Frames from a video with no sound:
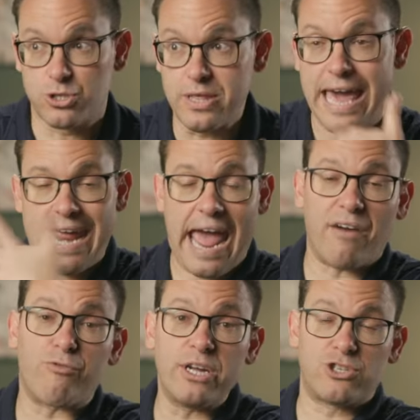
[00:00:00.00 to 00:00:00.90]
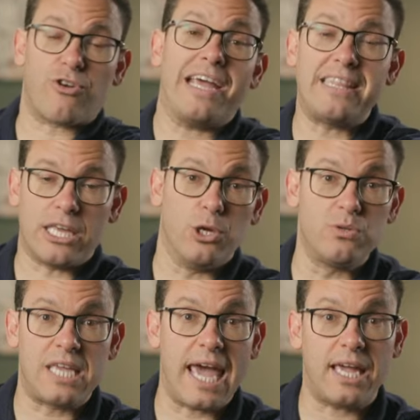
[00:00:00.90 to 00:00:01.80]
so that every trade that
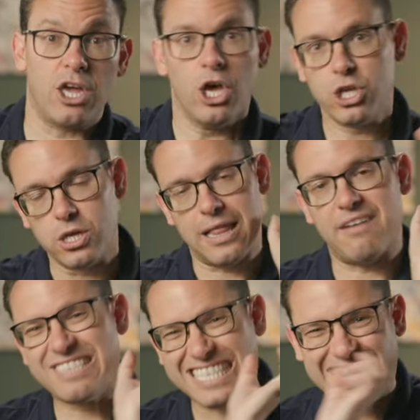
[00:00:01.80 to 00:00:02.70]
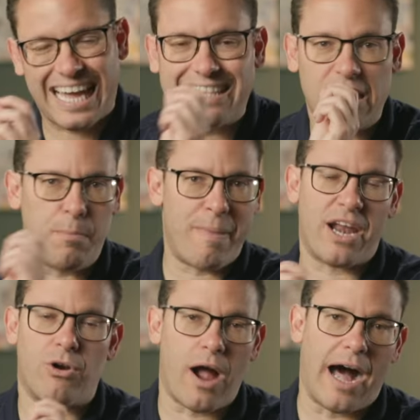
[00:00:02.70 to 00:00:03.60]
you take, you'll have slightly
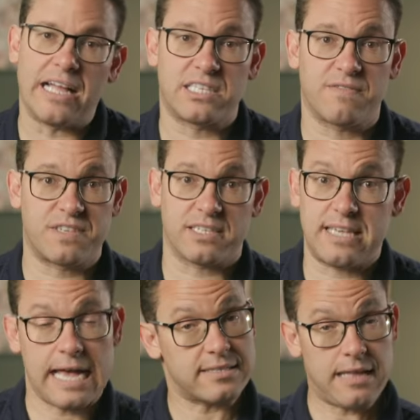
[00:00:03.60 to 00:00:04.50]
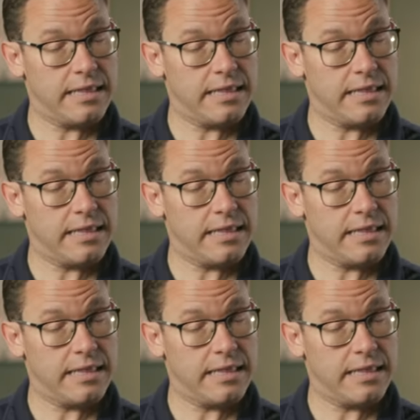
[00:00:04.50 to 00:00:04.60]
better odds of success.